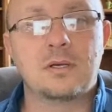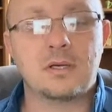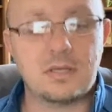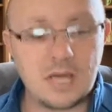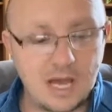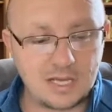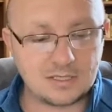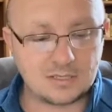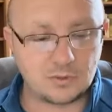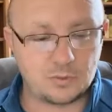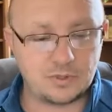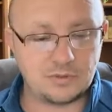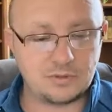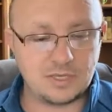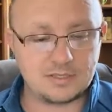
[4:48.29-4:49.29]
God is the
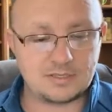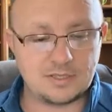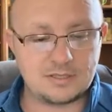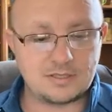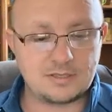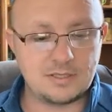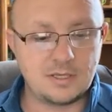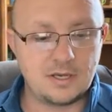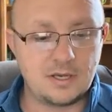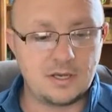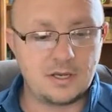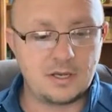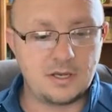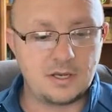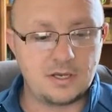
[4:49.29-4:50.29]
one who does this.
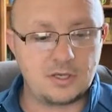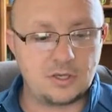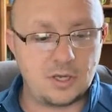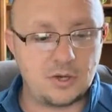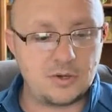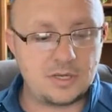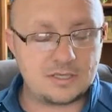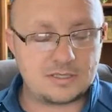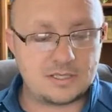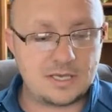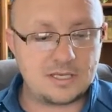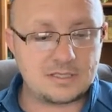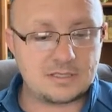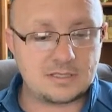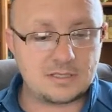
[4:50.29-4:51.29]
It
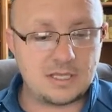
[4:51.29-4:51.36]
says